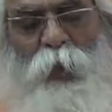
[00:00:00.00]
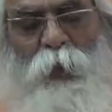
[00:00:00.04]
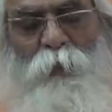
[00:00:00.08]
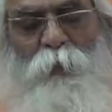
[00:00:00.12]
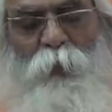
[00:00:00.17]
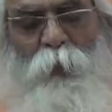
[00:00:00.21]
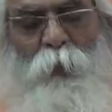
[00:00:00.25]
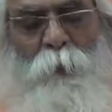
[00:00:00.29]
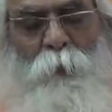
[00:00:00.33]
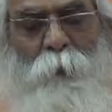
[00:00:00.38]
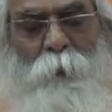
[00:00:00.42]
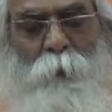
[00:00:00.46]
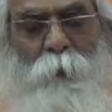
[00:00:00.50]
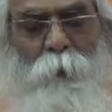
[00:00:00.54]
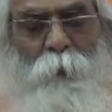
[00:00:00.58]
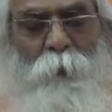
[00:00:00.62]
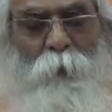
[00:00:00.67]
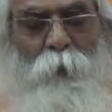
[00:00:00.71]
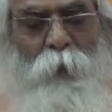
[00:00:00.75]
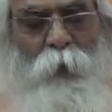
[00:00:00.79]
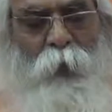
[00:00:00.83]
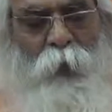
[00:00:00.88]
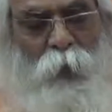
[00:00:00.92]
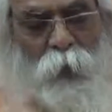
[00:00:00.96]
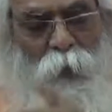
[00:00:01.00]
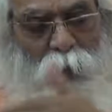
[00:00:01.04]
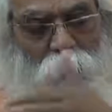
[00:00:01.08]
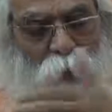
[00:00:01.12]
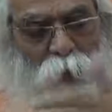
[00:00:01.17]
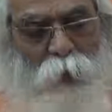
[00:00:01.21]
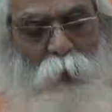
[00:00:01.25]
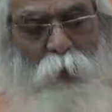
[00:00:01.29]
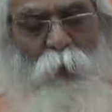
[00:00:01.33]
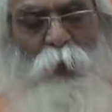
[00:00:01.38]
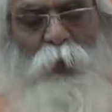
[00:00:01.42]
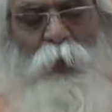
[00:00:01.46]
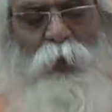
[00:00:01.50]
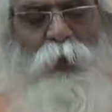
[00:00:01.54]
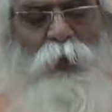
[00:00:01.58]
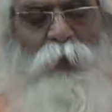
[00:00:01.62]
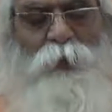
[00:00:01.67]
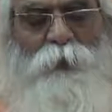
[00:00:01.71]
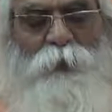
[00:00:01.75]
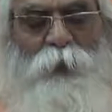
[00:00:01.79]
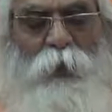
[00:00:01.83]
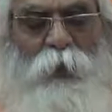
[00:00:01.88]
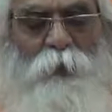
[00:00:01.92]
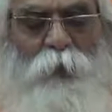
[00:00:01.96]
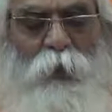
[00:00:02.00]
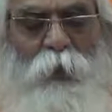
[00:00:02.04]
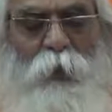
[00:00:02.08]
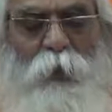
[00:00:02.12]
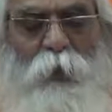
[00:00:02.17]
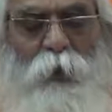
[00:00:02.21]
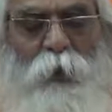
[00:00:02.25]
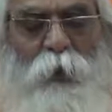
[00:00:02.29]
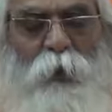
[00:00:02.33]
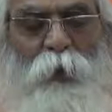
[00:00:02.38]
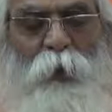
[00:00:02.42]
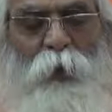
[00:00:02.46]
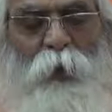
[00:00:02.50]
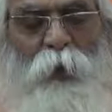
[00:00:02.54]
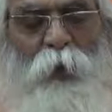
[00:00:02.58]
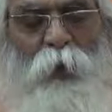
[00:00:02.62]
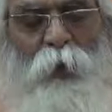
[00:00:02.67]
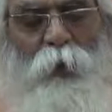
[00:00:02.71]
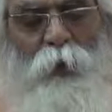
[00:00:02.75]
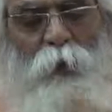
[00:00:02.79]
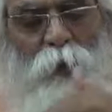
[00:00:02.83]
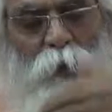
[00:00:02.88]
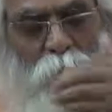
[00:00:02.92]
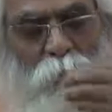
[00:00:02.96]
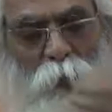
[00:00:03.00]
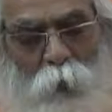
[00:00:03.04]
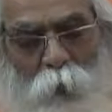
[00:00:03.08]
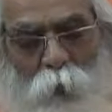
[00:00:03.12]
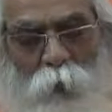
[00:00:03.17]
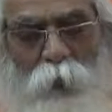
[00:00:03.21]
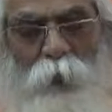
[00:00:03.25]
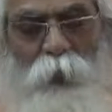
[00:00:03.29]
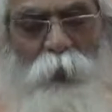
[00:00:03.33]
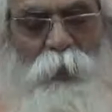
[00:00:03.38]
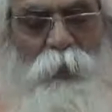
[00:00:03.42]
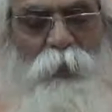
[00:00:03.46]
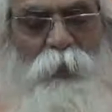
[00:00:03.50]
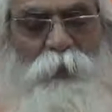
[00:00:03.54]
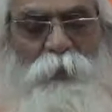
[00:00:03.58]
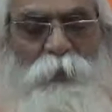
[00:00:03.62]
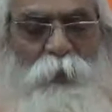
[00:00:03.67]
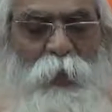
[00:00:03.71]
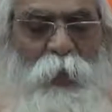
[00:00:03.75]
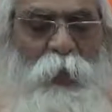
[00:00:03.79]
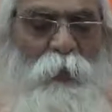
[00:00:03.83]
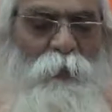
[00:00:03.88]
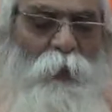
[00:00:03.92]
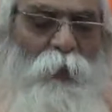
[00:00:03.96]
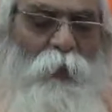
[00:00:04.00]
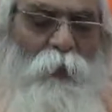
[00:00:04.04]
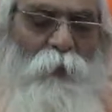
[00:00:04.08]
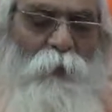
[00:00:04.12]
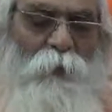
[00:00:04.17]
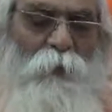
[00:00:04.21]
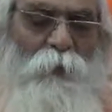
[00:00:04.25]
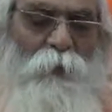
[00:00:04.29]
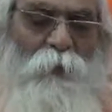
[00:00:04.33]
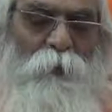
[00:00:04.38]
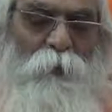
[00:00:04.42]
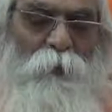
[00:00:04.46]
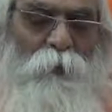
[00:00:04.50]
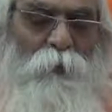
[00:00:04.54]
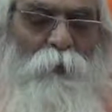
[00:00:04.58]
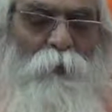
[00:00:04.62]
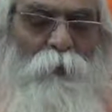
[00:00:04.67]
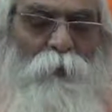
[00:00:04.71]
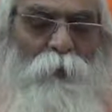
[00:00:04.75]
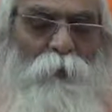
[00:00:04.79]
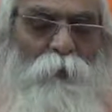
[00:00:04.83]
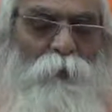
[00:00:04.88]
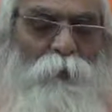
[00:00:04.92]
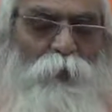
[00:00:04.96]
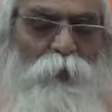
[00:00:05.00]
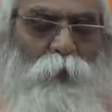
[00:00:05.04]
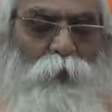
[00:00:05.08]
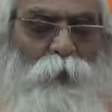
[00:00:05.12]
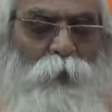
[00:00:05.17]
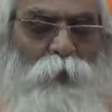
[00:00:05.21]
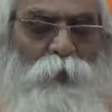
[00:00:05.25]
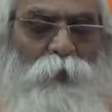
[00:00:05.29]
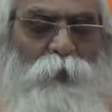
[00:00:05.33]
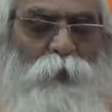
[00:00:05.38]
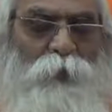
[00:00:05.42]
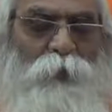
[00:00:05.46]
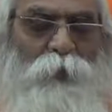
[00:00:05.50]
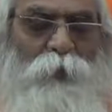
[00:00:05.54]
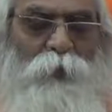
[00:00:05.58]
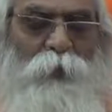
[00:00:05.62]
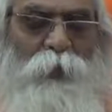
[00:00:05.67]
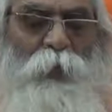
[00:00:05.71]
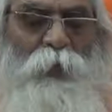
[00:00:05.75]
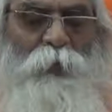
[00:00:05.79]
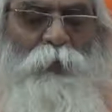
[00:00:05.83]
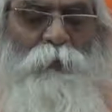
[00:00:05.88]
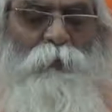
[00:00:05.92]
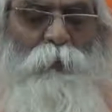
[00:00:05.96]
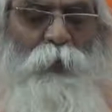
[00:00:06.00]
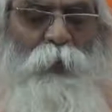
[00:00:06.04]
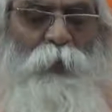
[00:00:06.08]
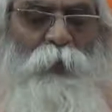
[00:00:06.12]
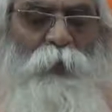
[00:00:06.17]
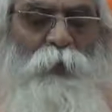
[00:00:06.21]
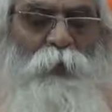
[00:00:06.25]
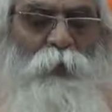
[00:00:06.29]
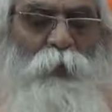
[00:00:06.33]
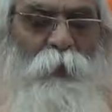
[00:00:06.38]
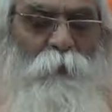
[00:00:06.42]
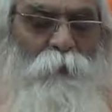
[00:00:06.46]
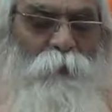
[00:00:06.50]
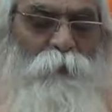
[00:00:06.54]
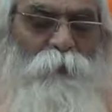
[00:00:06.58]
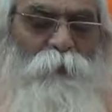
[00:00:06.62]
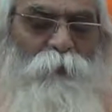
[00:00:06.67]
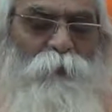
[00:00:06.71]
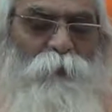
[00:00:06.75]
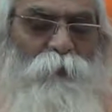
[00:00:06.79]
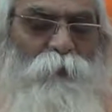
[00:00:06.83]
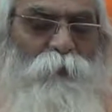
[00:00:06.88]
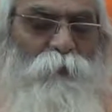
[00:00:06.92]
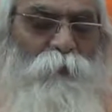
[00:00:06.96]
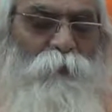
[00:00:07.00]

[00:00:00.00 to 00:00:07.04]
other and knowing is other and known is other. So this detachment comes.